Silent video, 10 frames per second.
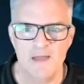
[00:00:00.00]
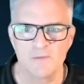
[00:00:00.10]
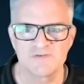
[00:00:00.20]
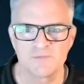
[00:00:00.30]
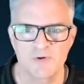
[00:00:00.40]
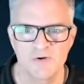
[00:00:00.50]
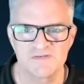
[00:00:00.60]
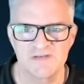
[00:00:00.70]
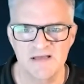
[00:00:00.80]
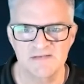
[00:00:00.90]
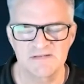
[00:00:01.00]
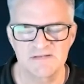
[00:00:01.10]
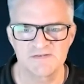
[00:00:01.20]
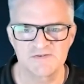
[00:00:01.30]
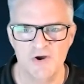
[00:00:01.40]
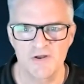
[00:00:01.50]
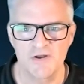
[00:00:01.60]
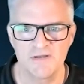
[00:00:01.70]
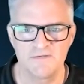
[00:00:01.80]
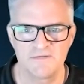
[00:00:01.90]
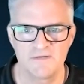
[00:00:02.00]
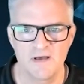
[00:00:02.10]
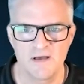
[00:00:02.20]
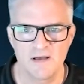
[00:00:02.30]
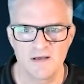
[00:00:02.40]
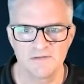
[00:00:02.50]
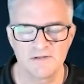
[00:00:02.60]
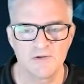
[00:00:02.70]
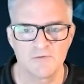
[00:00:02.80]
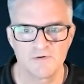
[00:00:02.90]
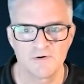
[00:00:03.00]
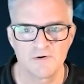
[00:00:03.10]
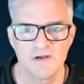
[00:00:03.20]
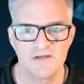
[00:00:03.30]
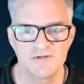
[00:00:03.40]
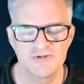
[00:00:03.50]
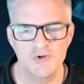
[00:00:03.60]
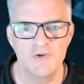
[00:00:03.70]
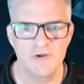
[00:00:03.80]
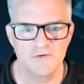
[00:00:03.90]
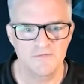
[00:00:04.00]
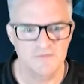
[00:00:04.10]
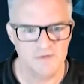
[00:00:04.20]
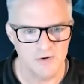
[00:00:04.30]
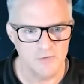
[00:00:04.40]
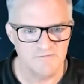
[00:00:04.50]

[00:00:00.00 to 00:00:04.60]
That was a process that started uh, a little over two years ago.